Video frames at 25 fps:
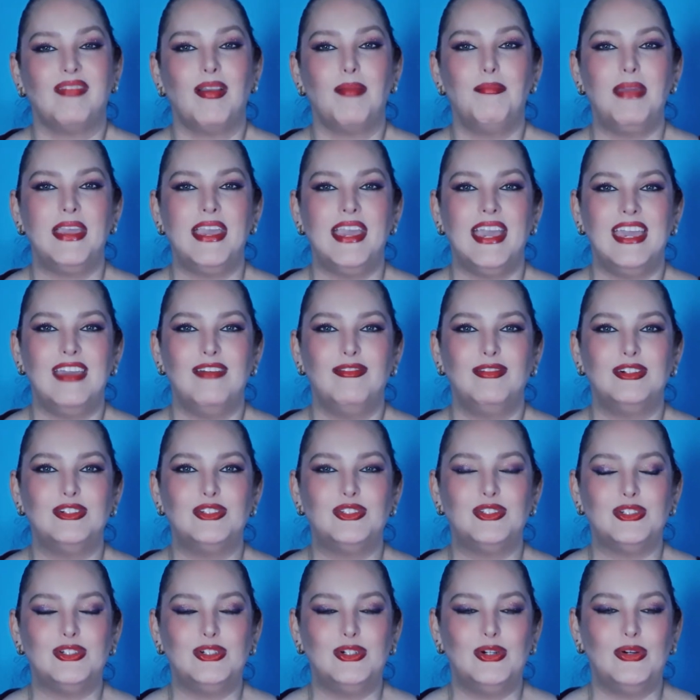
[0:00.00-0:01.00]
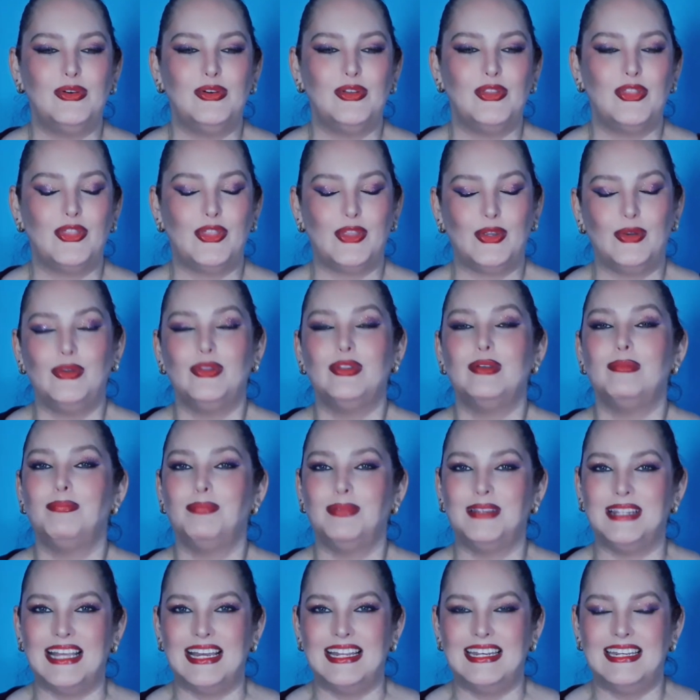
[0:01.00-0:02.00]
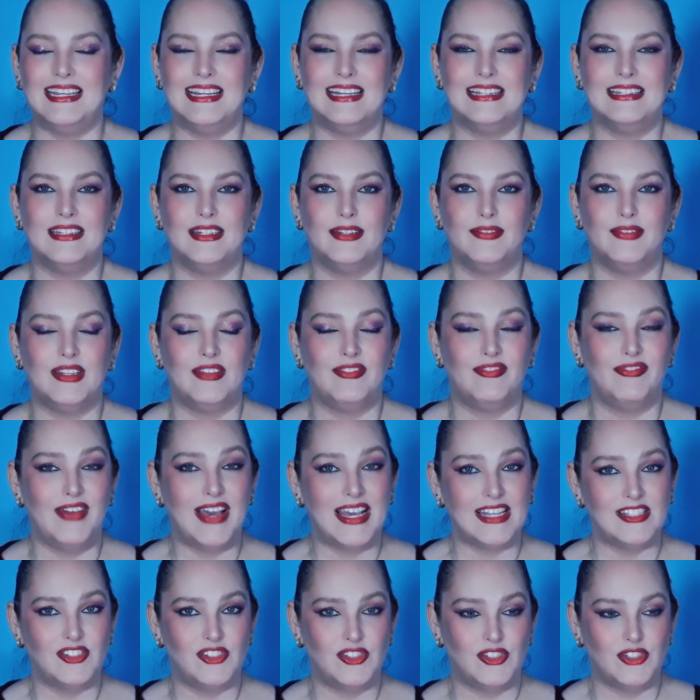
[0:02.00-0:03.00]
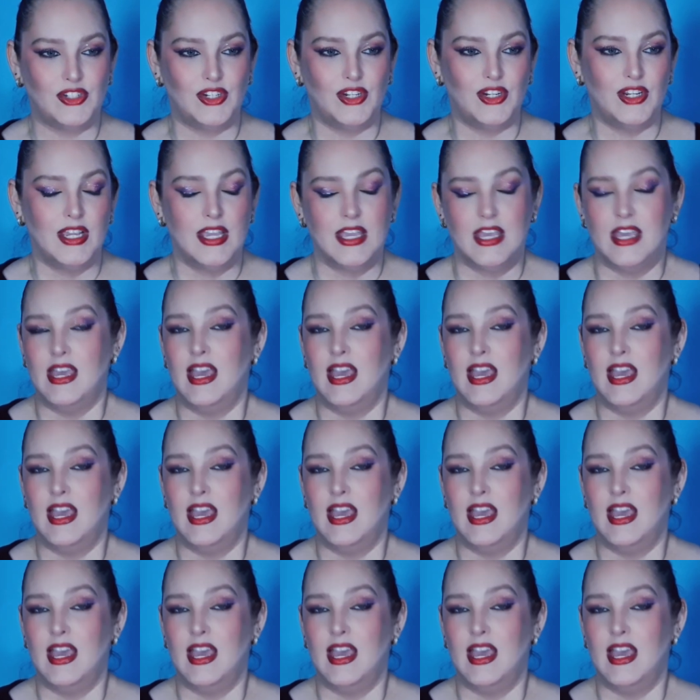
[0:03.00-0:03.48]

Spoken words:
be able to go through the planning a little bit faster.